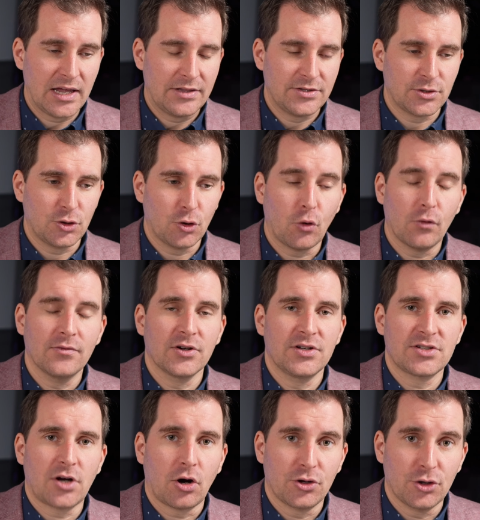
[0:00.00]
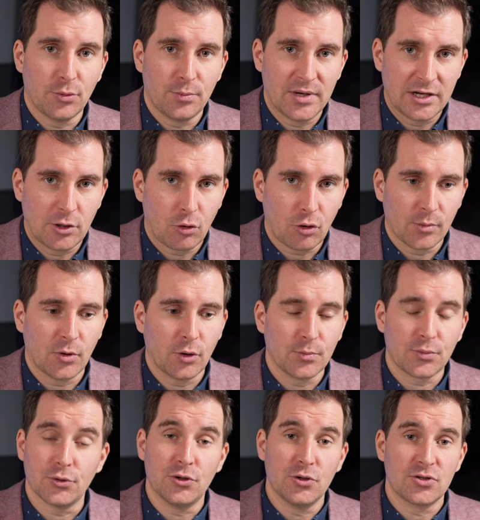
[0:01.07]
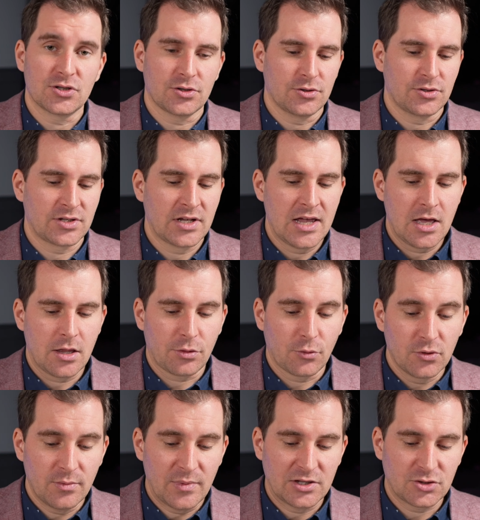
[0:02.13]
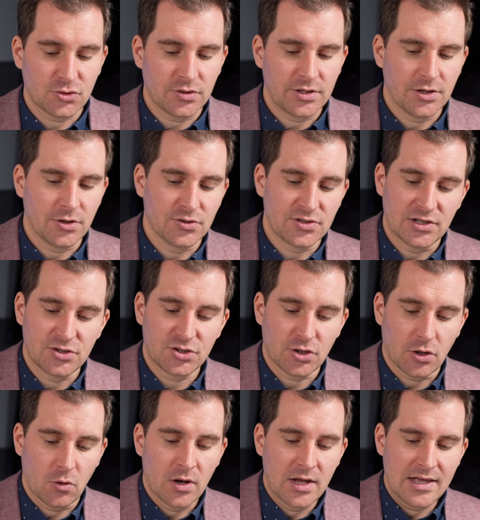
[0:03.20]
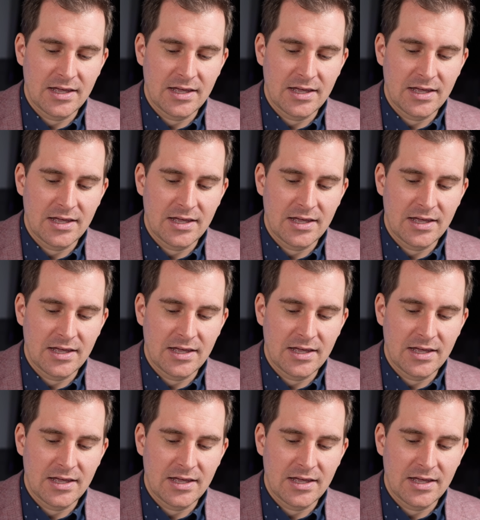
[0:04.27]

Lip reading: and so your ovaries are your big hormone producers through the menstrual years, and so